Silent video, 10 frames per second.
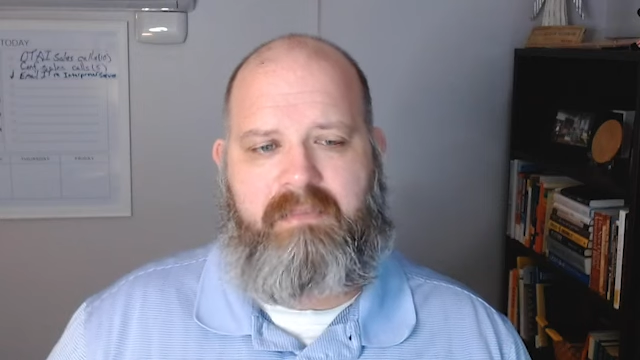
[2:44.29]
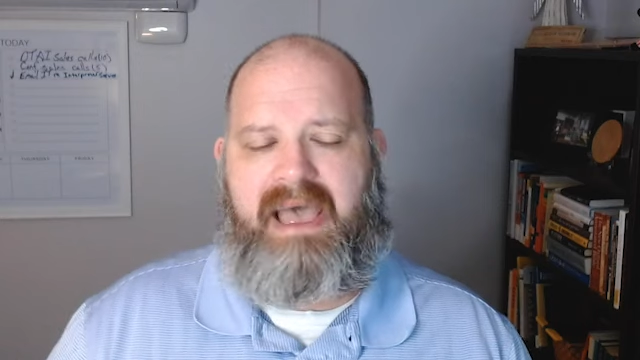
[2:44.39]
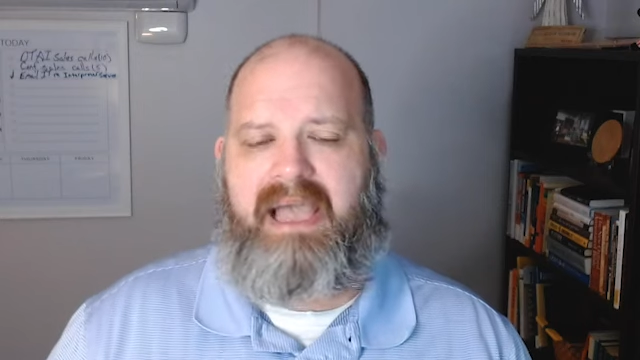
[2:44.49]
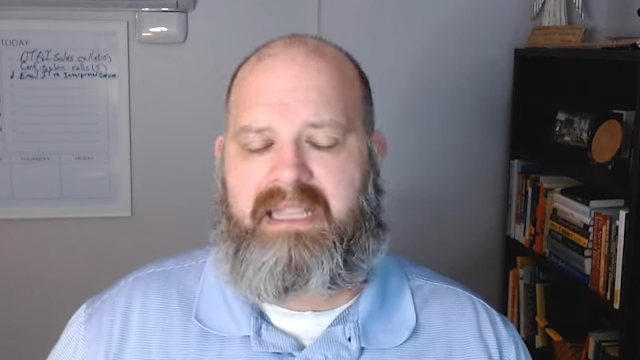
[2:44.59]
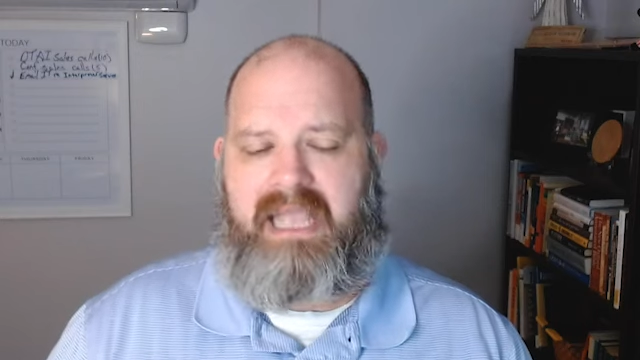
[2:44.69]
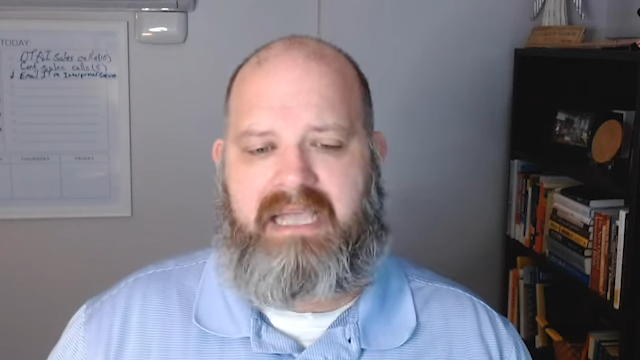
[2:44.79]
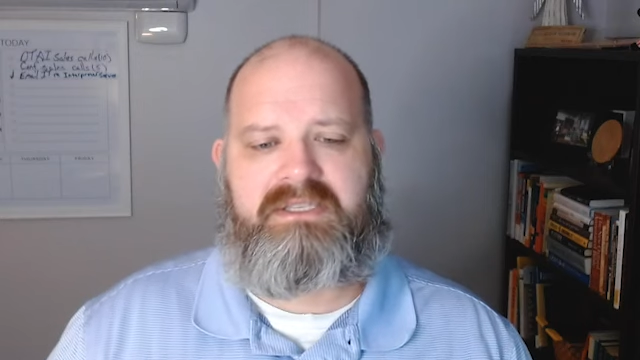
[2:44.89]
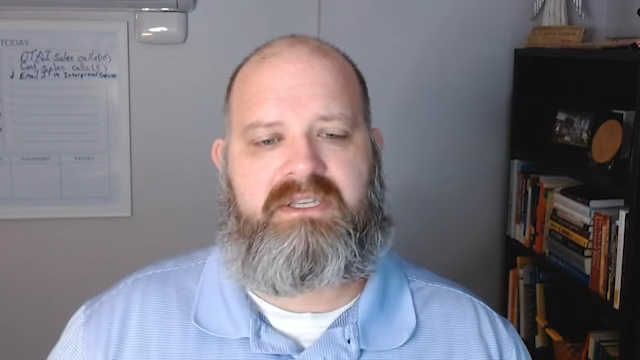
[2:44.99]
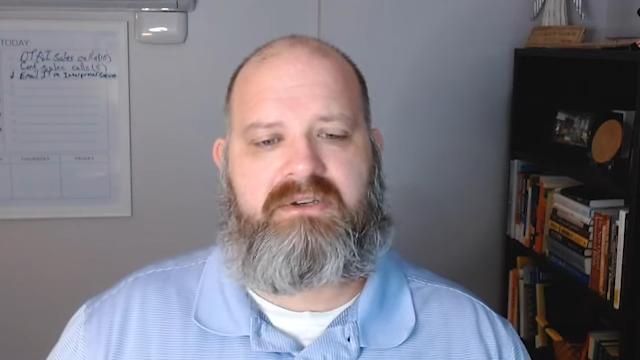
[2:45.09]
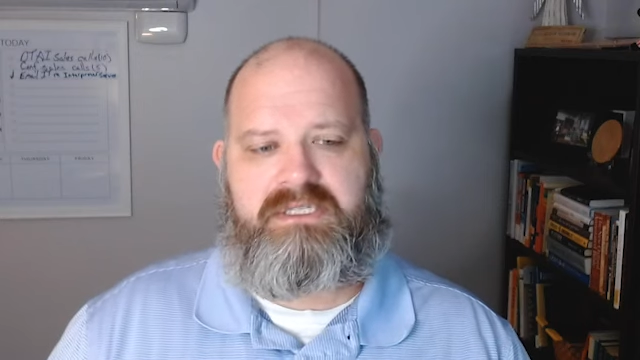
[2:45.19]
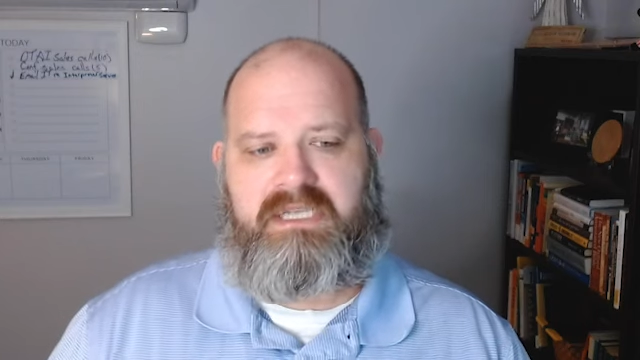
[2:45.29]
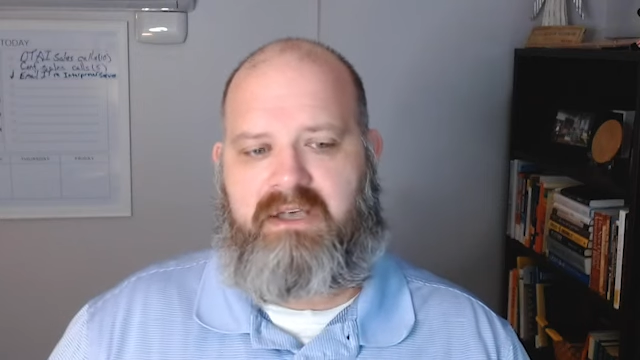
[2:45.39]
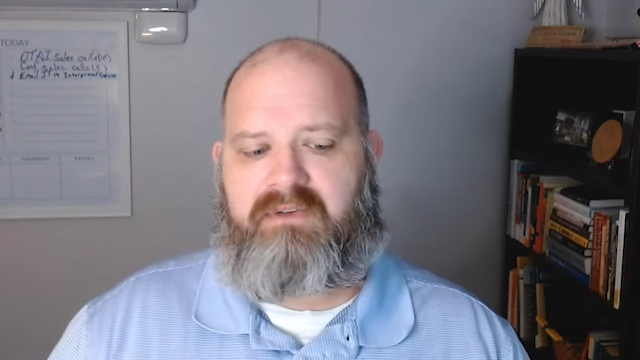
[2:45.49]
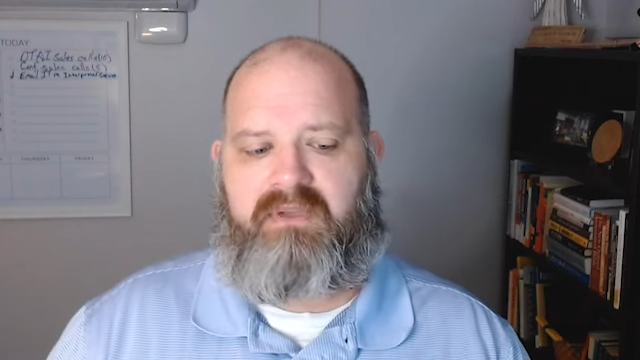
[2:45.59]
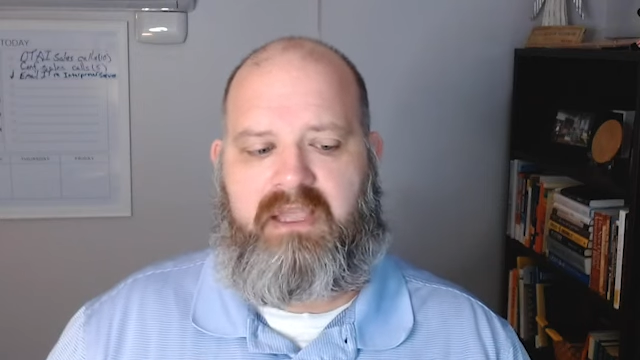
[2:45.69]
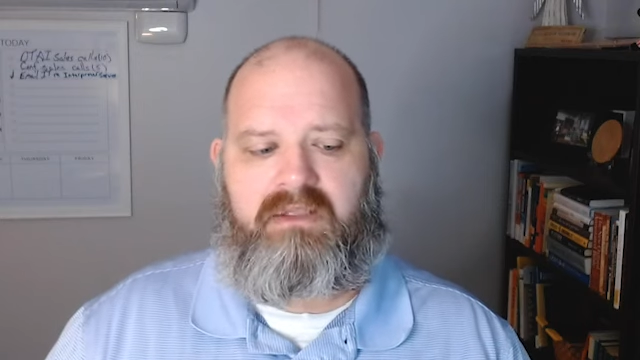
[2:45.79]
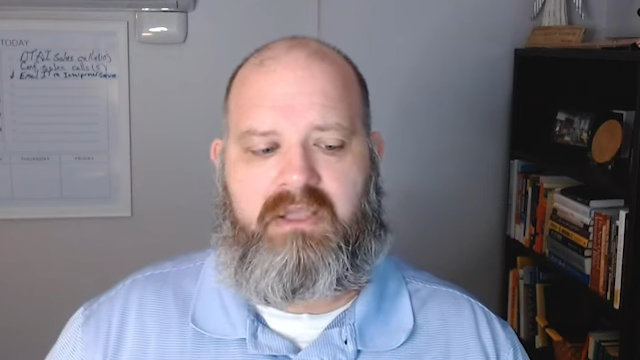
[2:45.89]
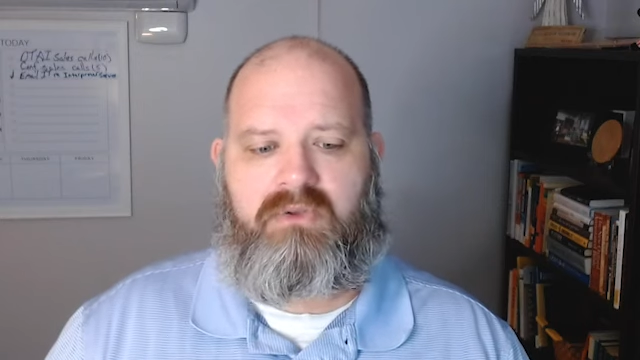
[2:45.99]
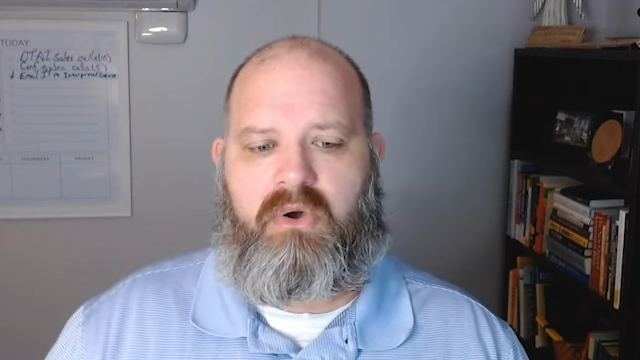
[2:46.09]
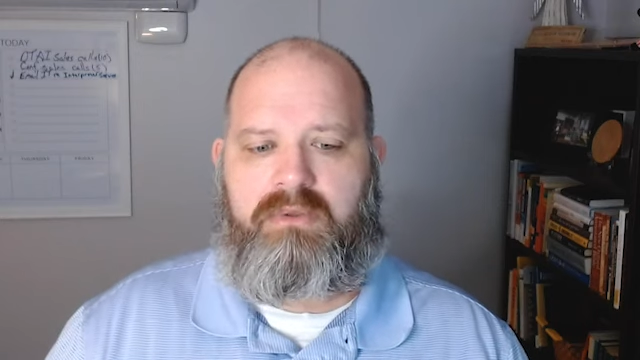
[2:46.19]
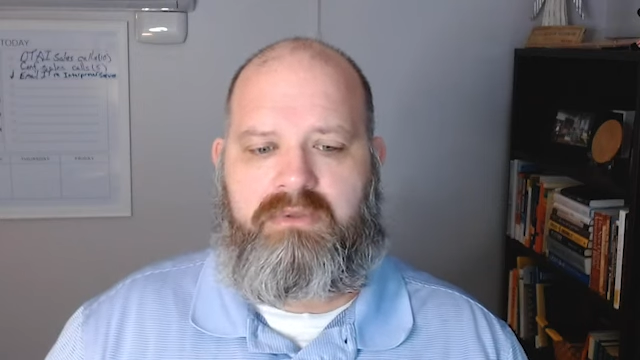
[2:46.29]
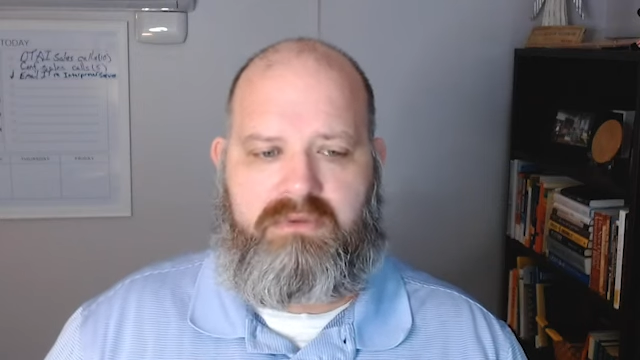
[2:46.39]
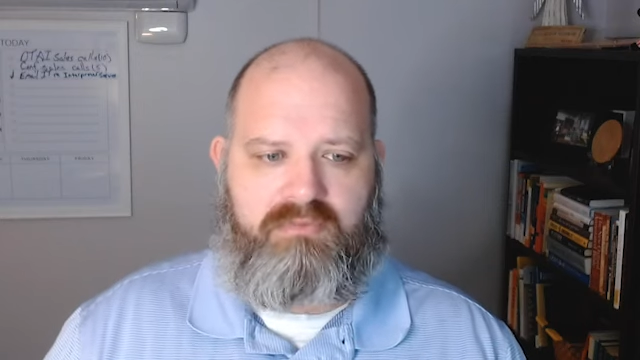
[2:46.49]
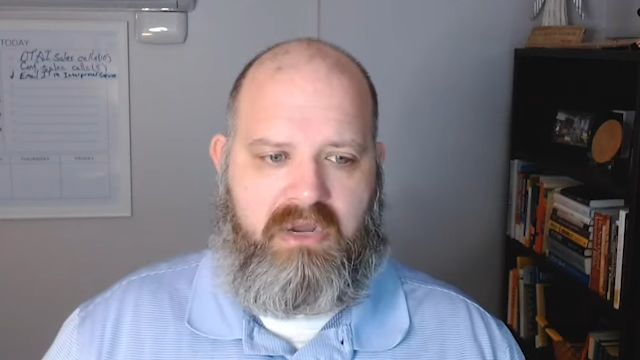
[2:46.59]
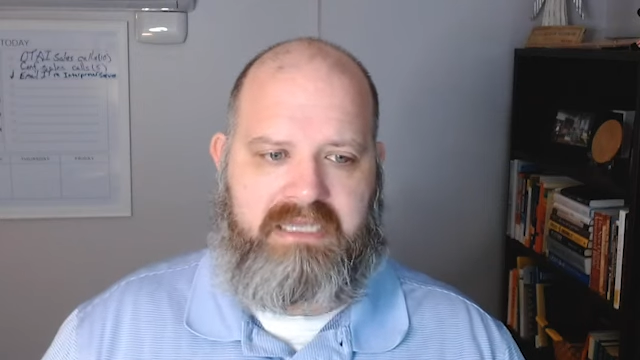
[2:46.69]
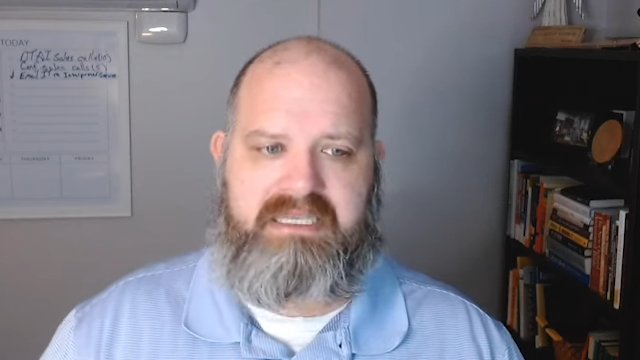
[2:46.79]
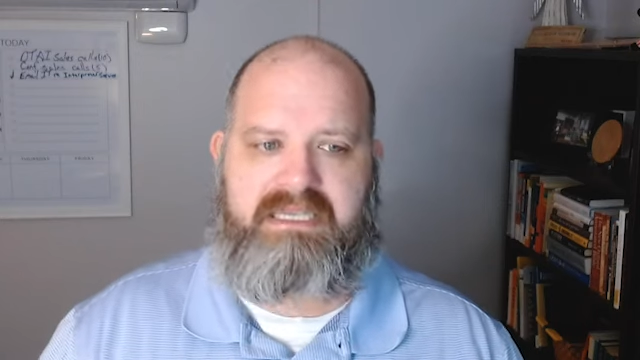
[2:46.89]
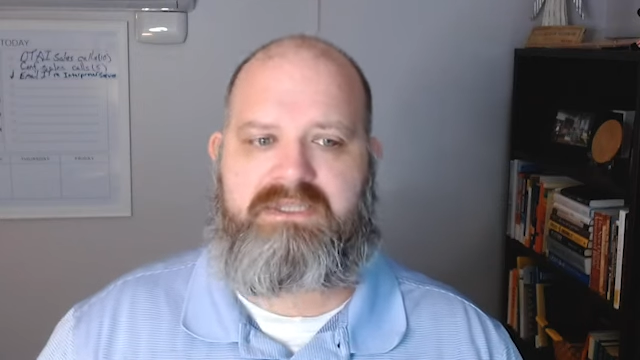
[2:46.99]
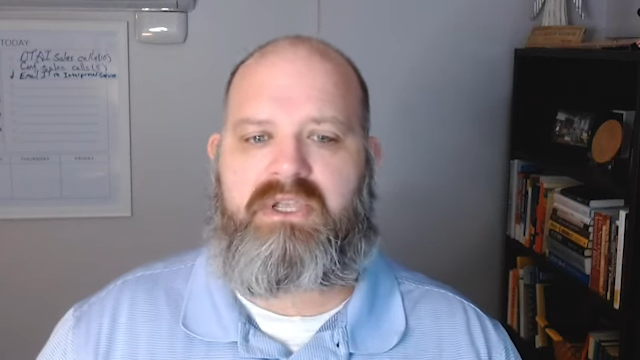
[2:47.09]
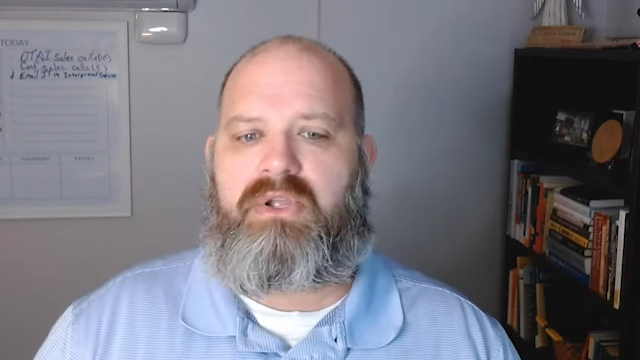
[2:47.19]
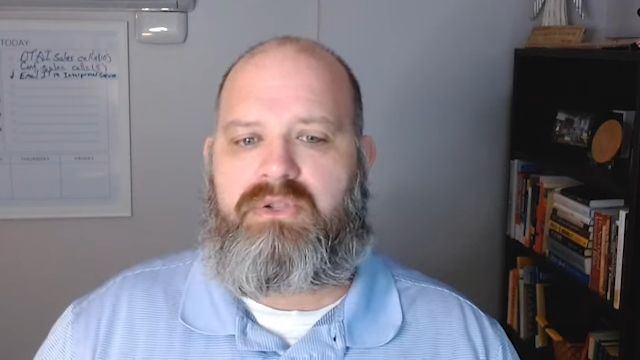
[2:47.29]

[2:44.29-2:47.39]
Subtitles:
back and asking yourself and going through the process,